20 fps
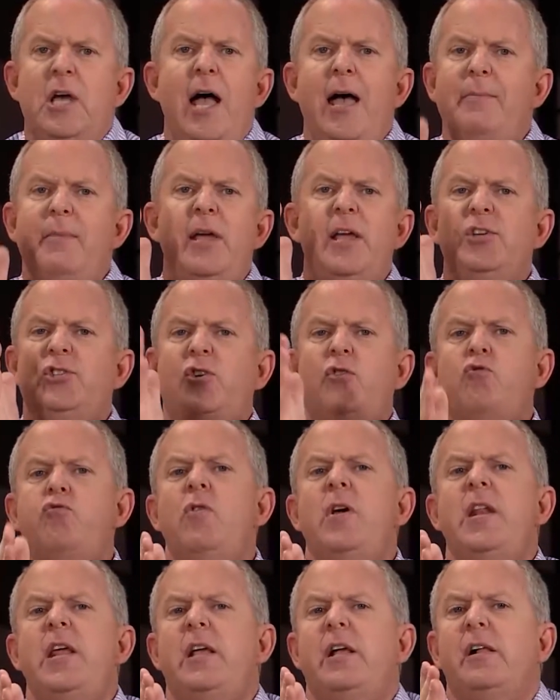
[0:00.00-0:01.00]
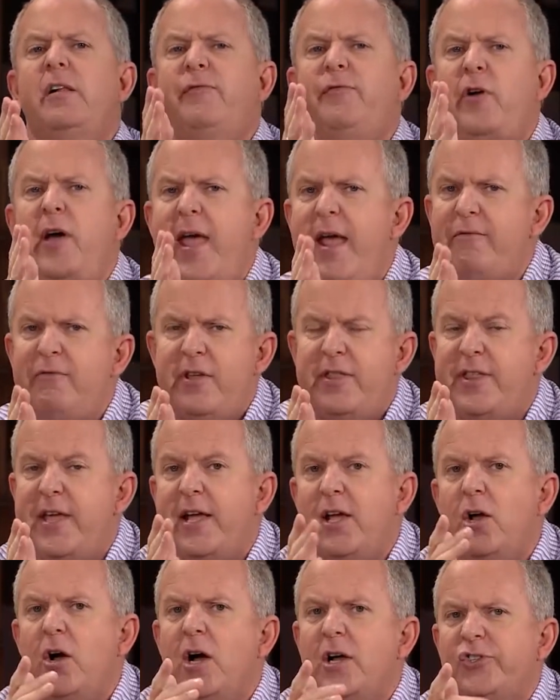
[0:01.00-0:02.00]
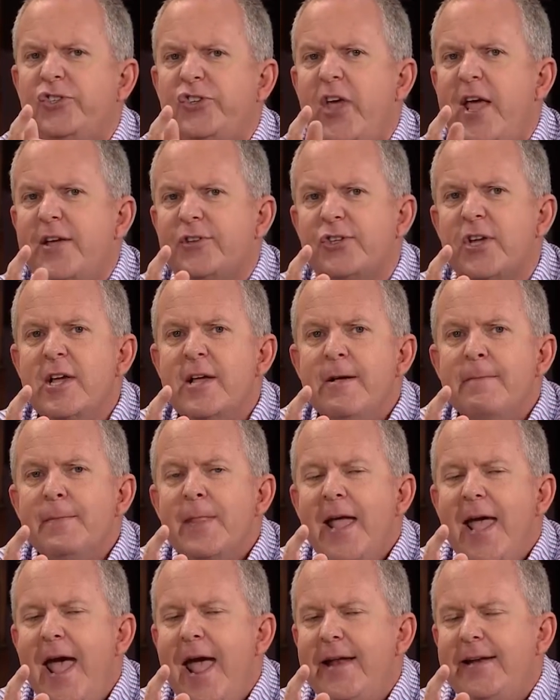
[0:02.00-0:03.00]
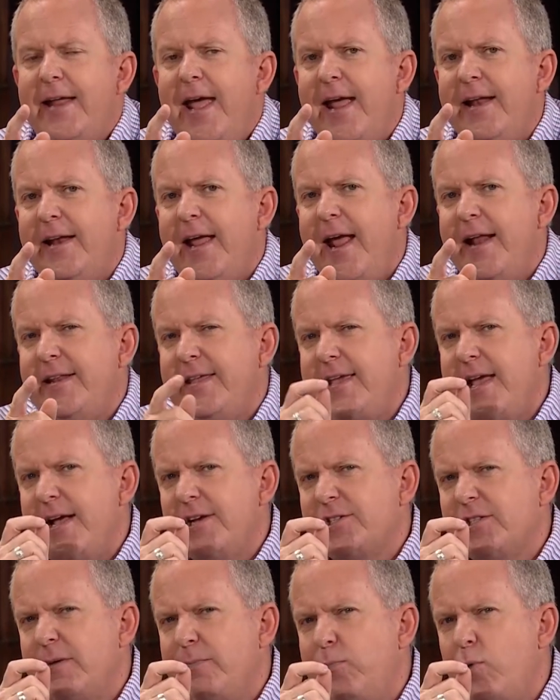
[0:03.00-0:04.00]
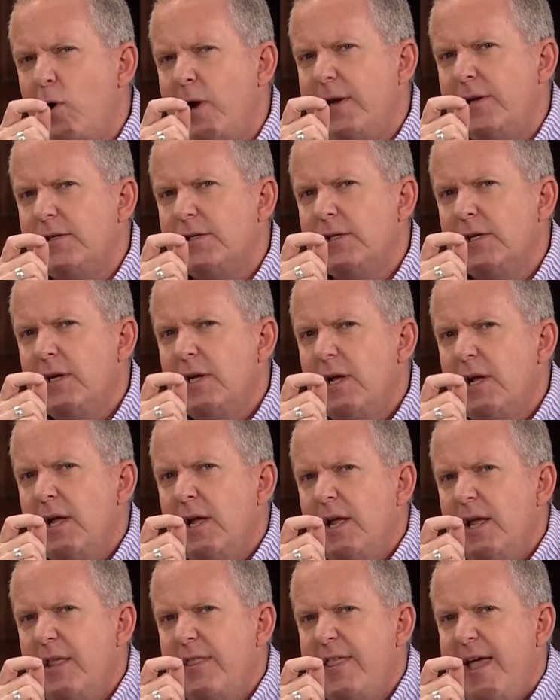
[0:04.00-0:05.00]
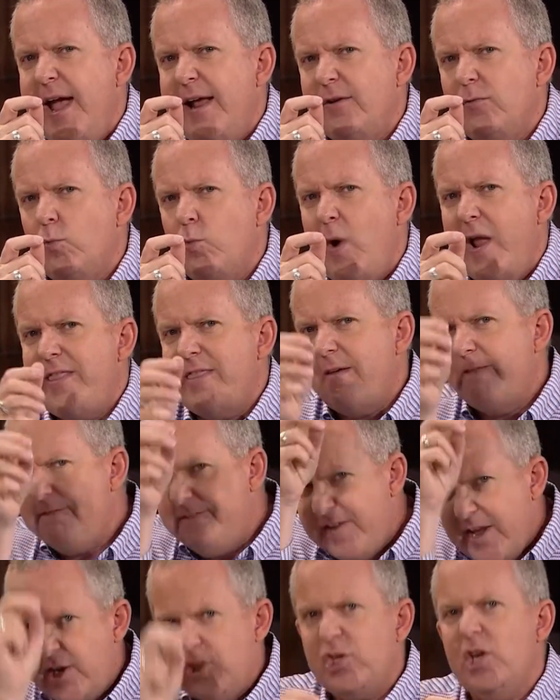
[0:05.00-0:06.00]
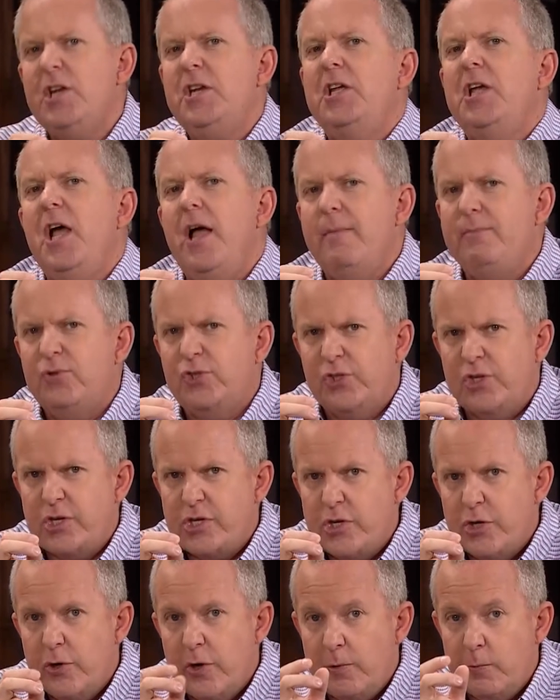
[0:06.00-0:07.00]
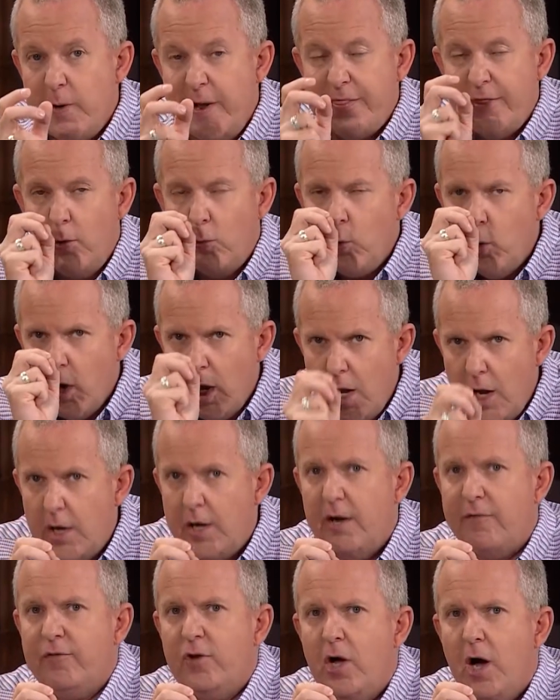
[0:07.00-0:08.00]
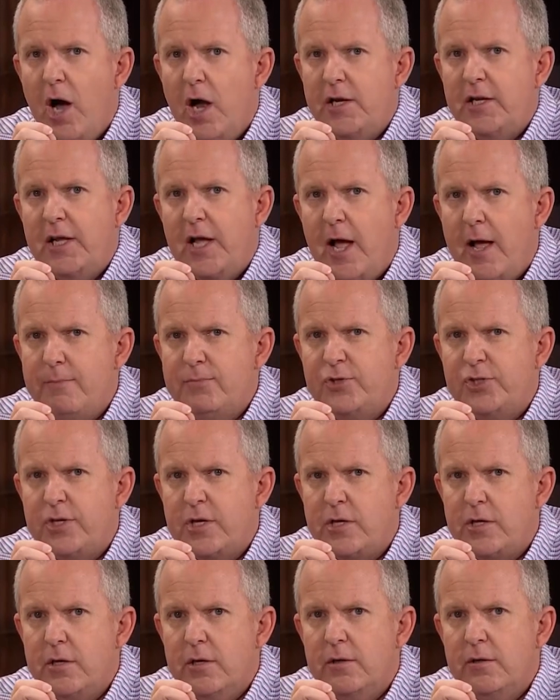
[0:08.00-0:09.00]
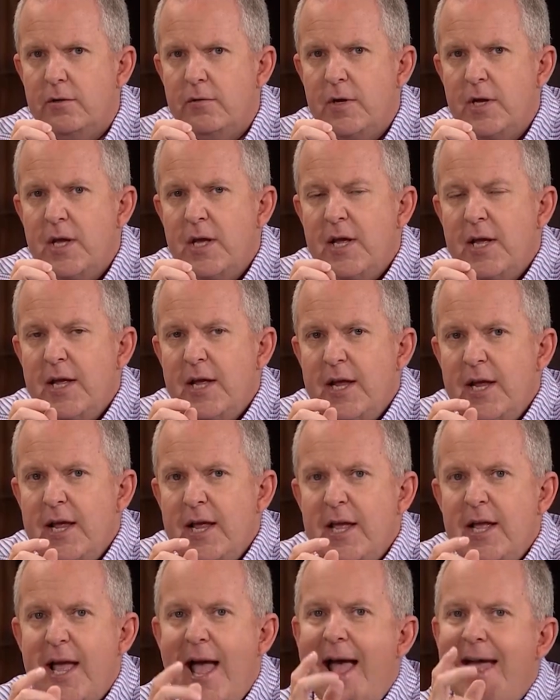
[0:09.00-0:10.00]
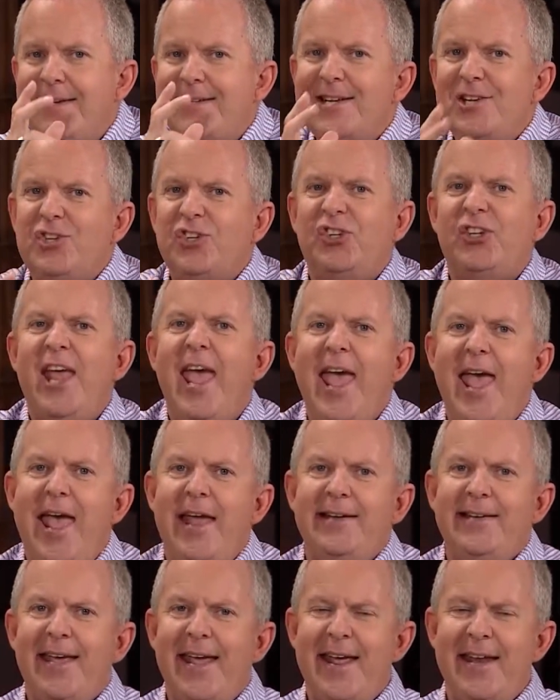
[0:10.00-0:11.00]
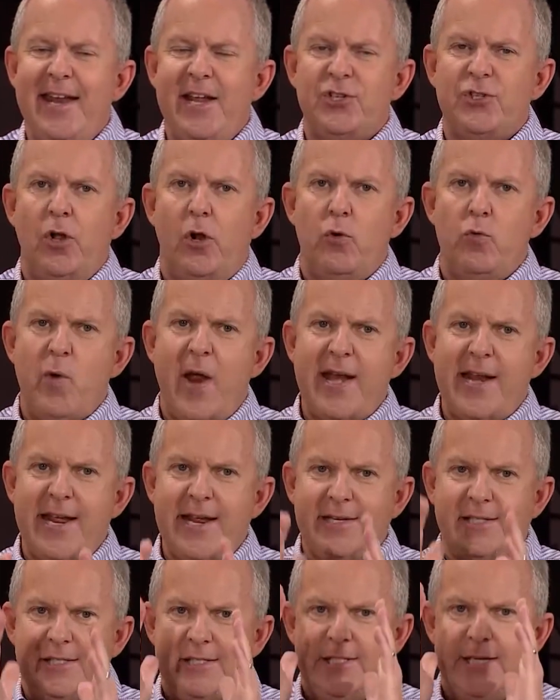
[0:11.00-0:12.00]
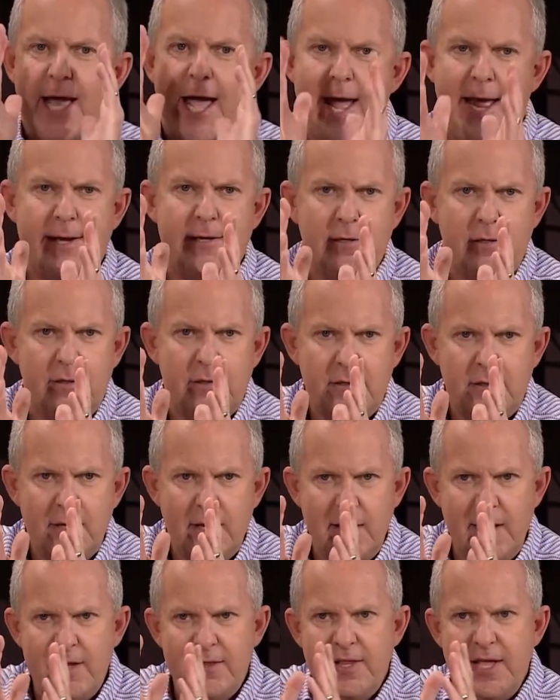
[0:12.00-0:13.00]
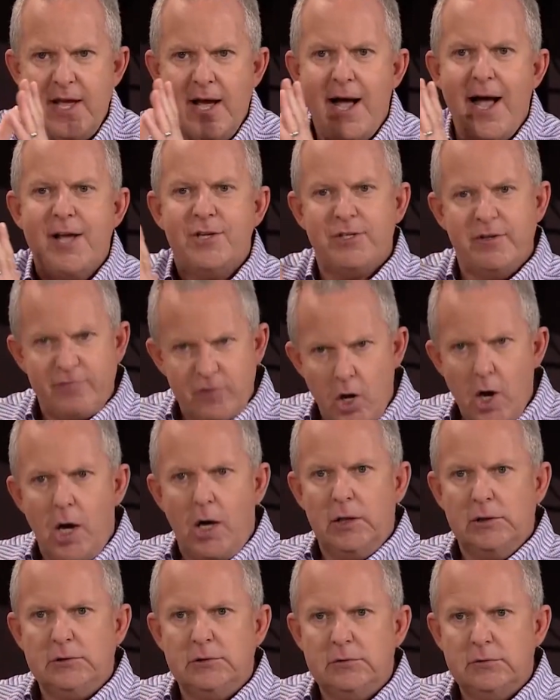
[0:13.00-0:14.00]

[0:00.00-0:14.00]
Timing is critical for everything God says. And here's the point, that when the vision comes to you and when the word of God comes to you, understand it is already done in the eyes of God.